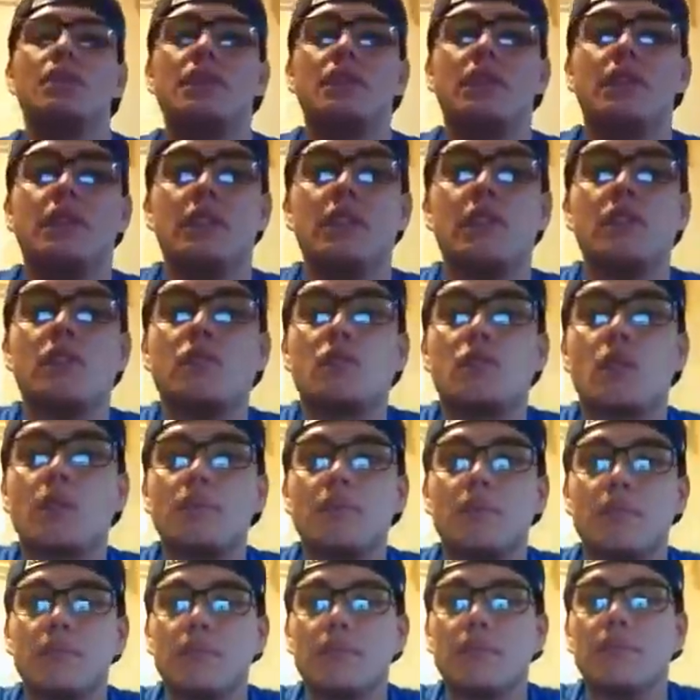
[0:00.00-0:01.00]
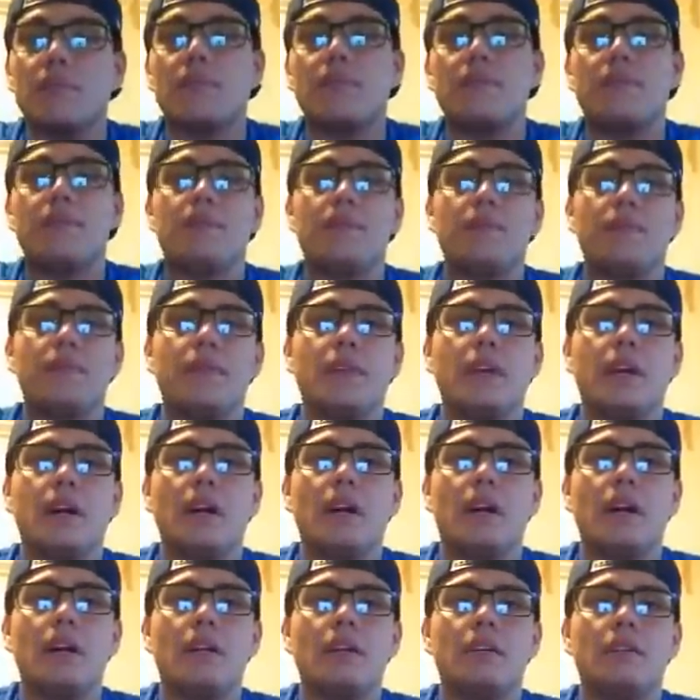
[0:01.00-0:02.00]
is the disruptive
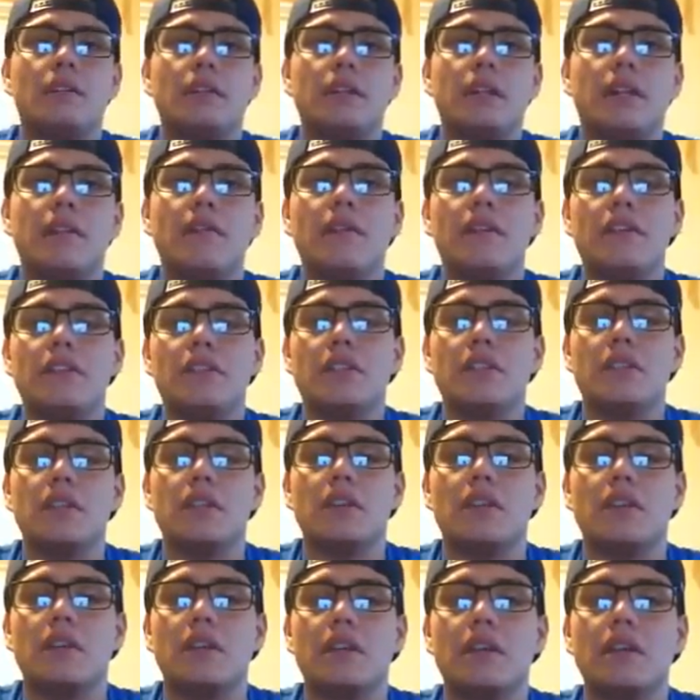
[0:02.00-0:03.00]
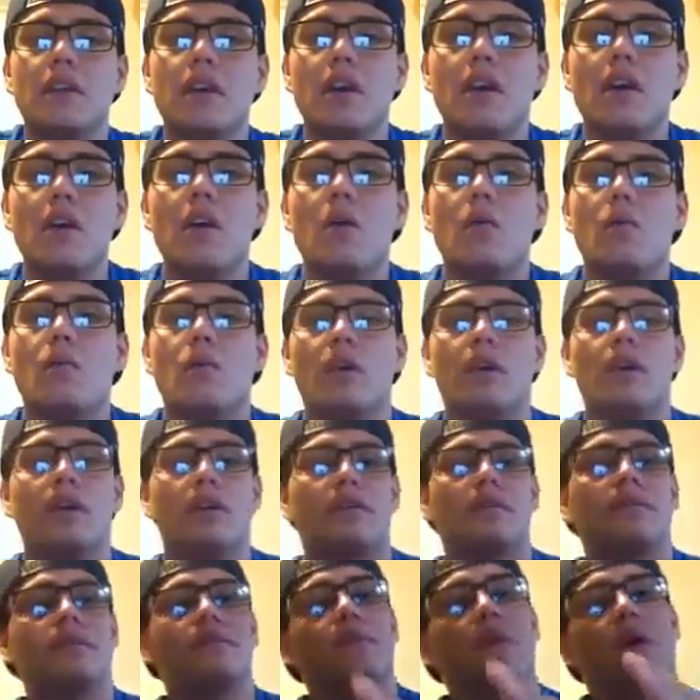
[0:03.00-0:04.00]
innovation theory,
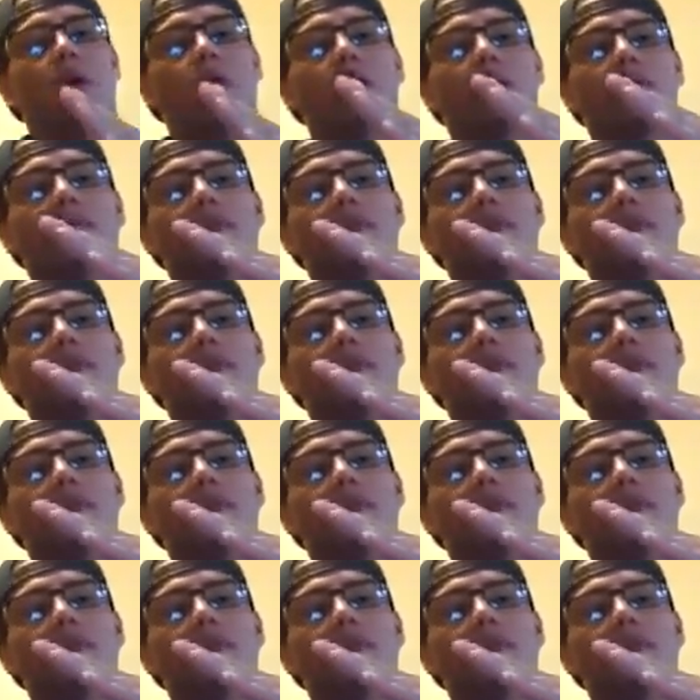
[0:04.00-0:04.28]
where all